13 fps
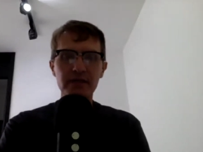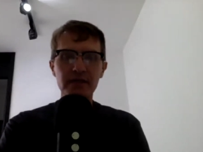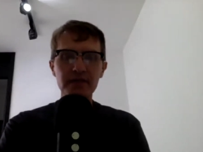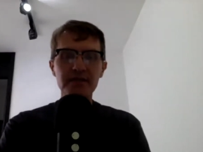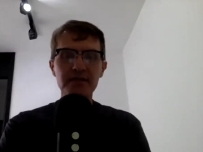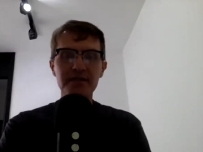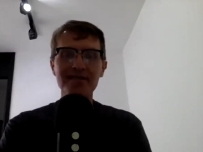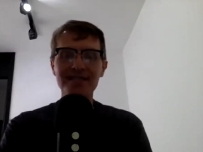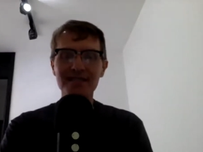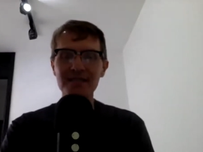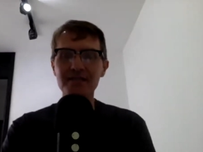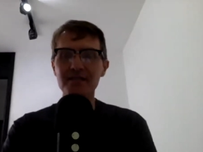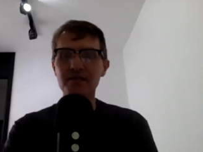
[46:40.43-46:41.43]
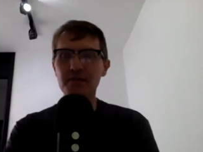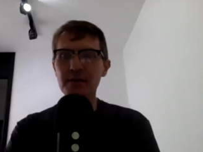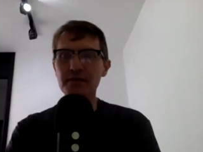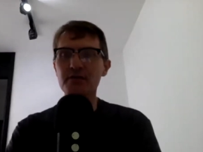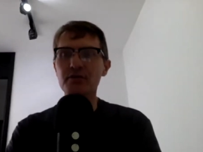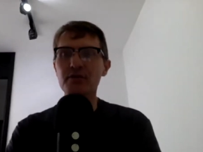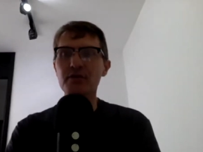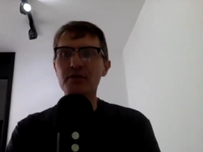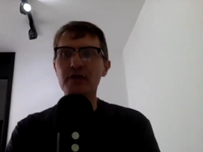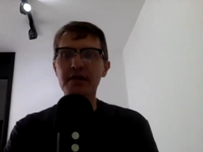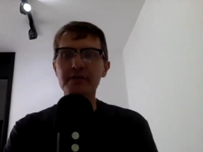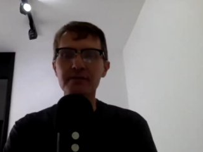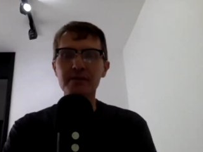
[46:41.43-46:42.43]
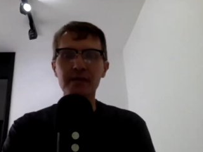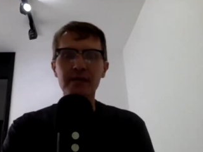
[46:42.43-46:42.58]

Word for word: And this is a sixth semester class.